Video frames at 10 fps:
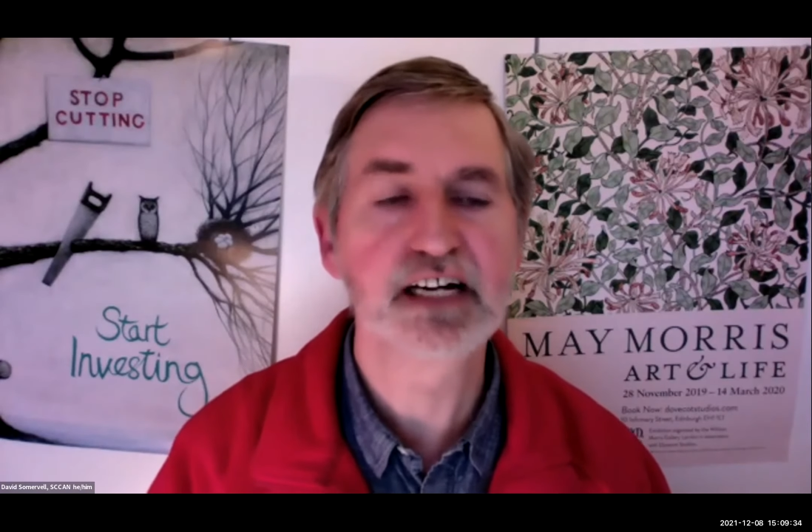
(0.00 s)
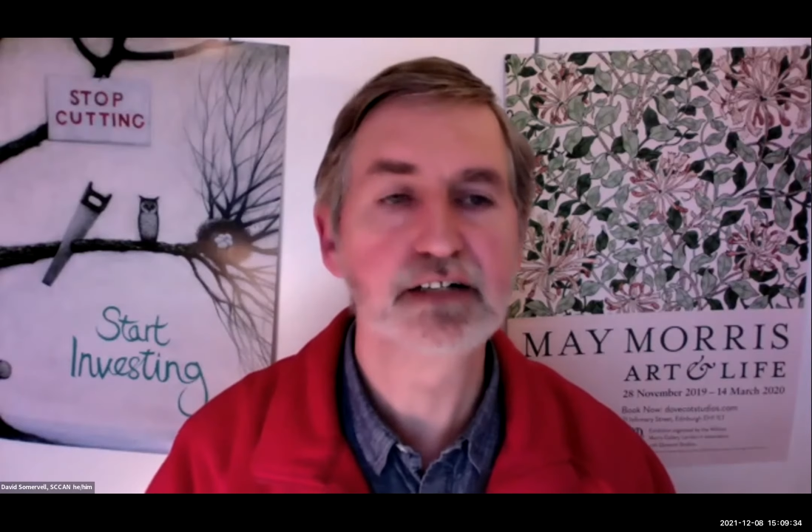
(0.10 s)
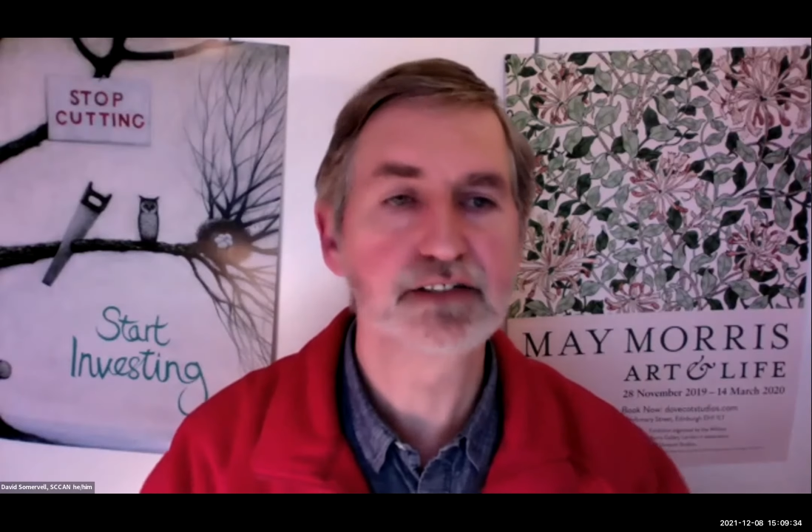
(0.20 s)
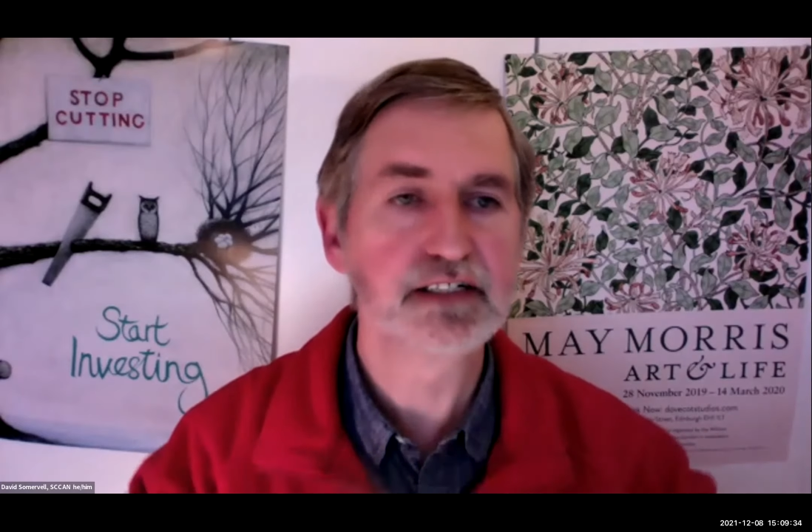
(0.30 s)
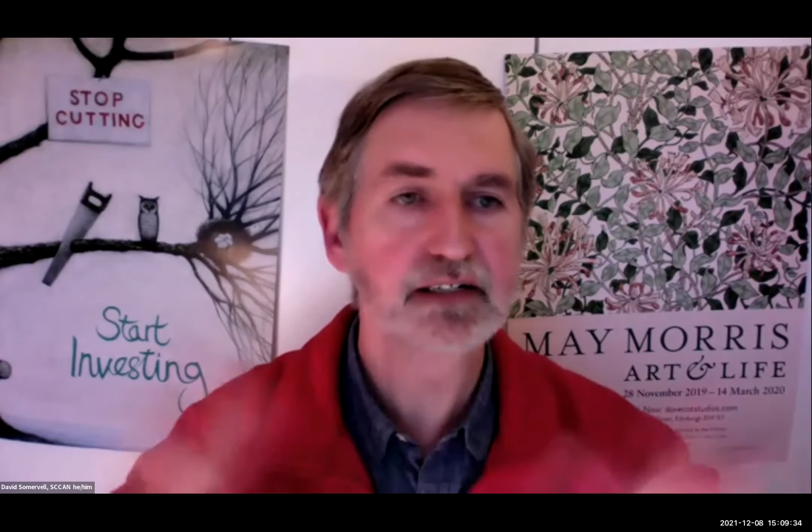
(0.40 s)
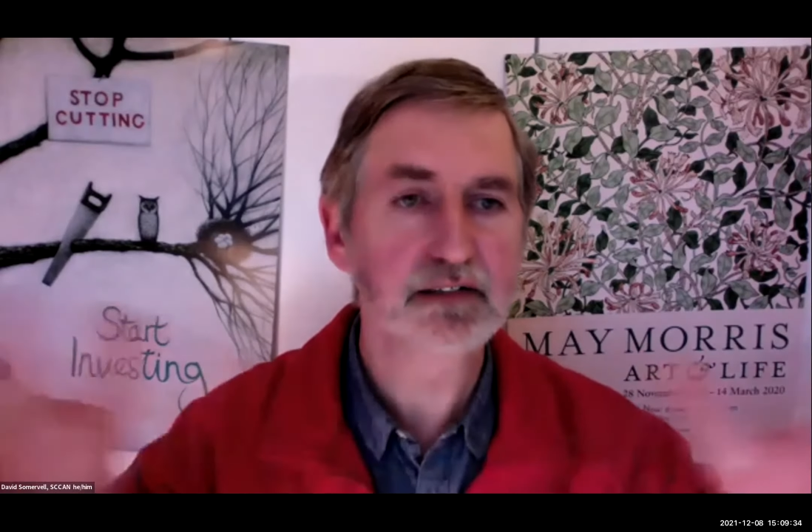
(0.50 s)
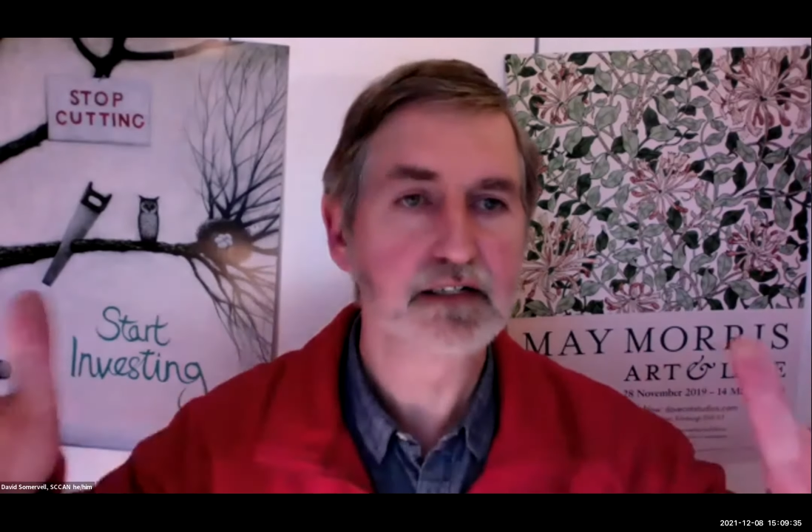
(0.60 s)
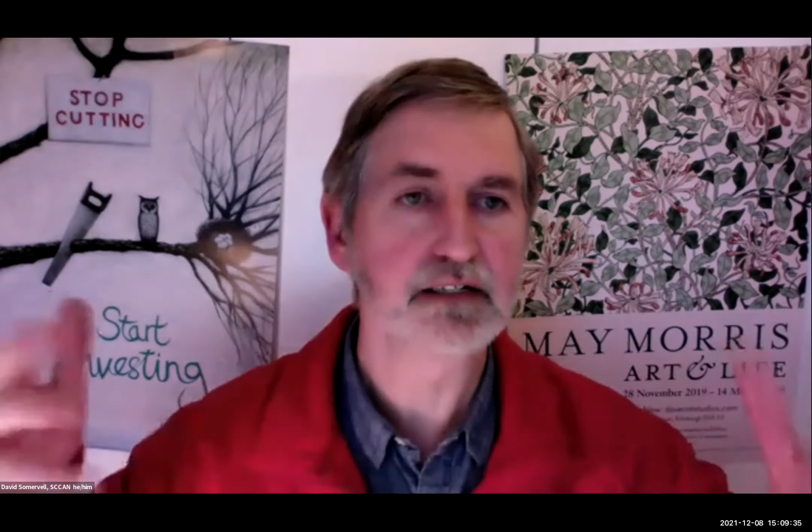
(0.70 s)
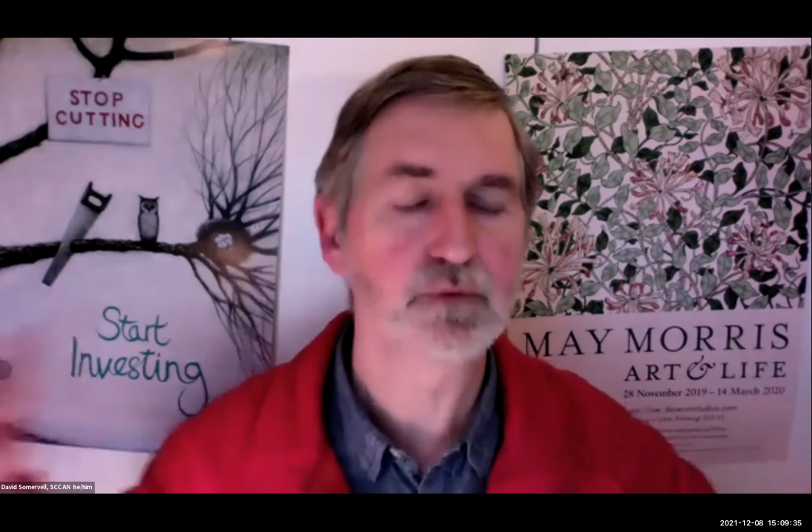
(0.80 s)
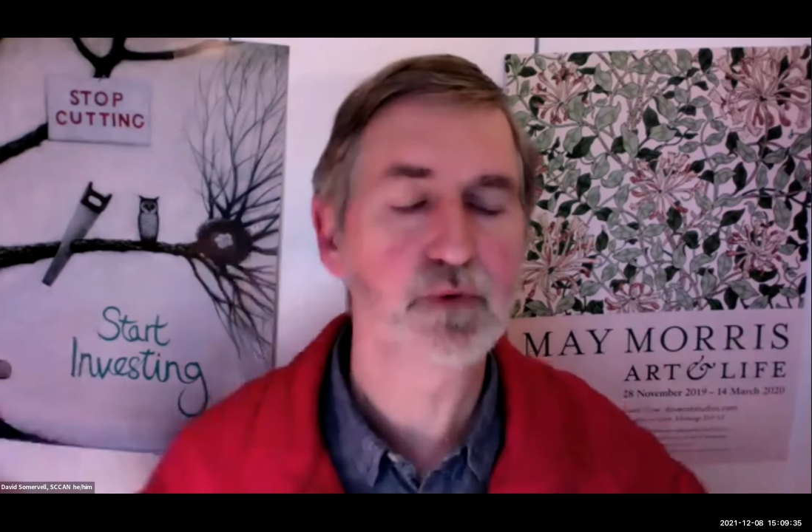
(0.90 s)
out an
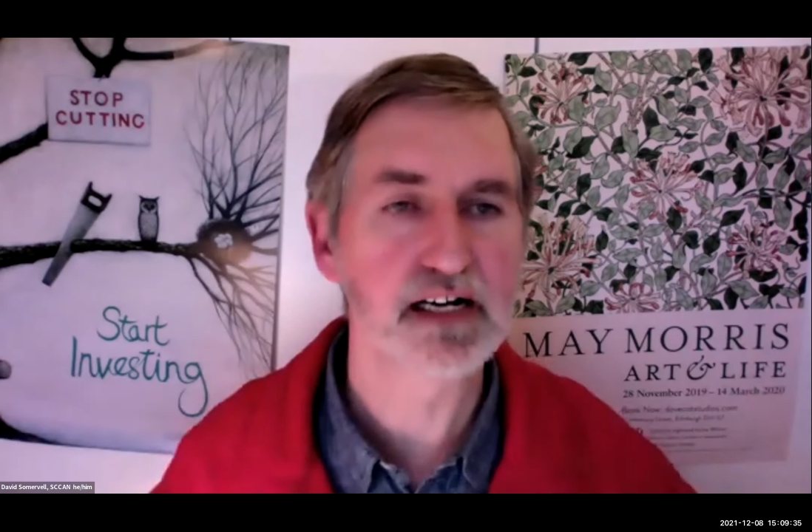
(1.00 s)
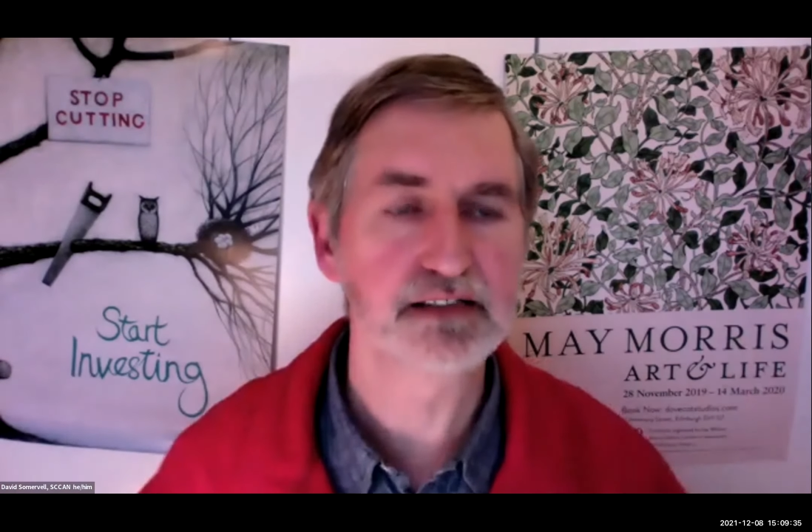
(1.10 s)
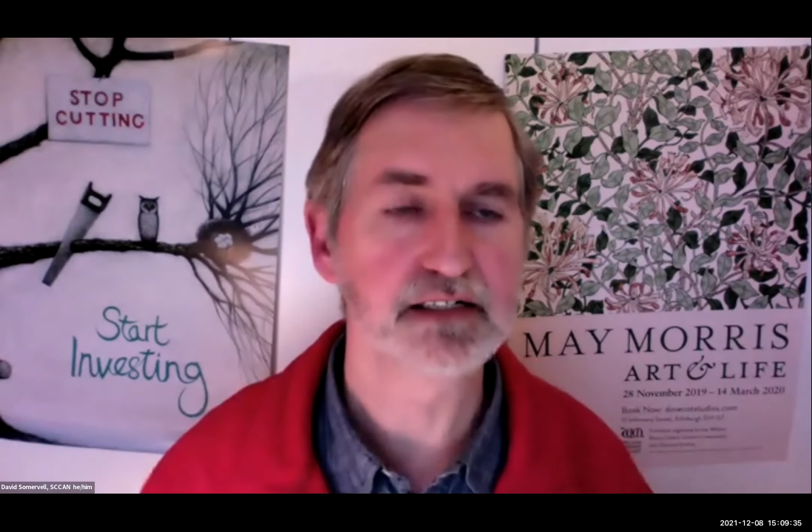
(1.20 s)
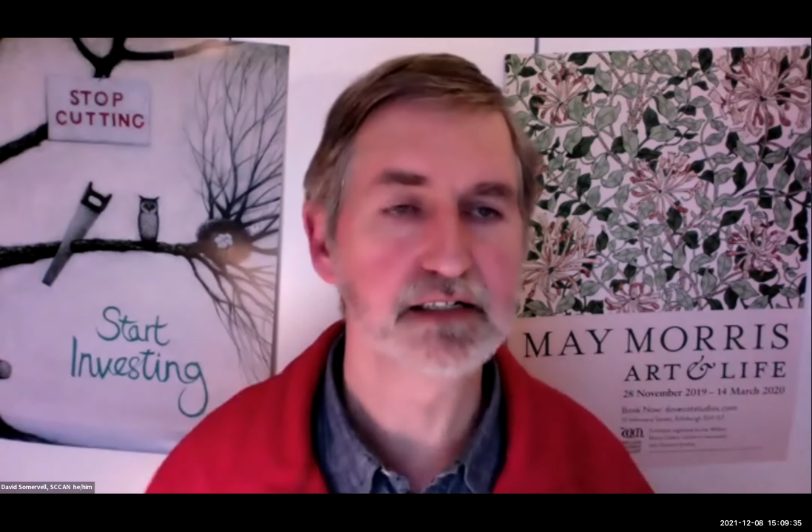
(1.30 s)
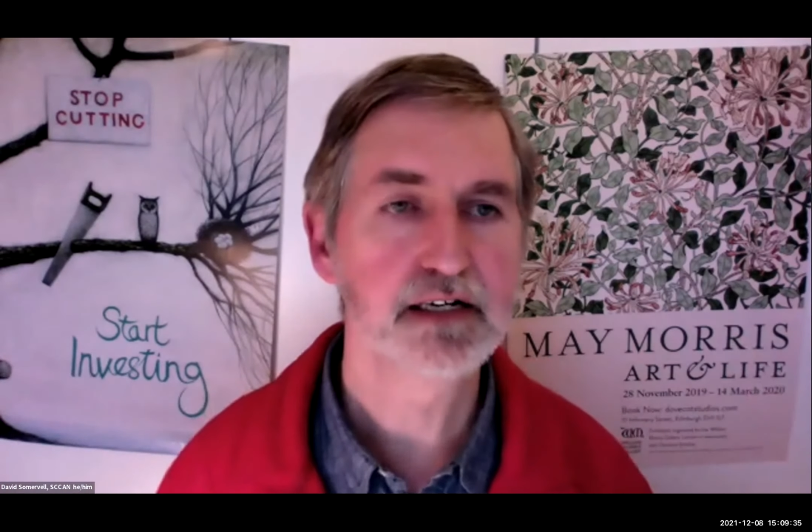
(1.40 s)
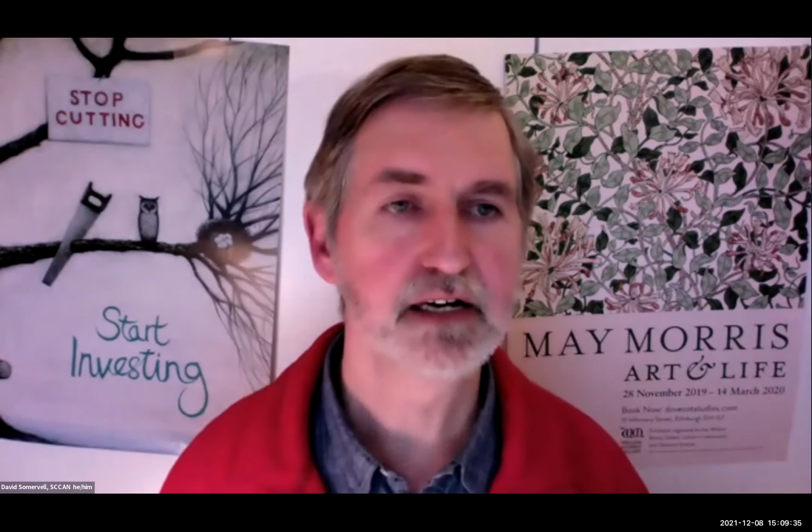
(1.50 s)
inquiry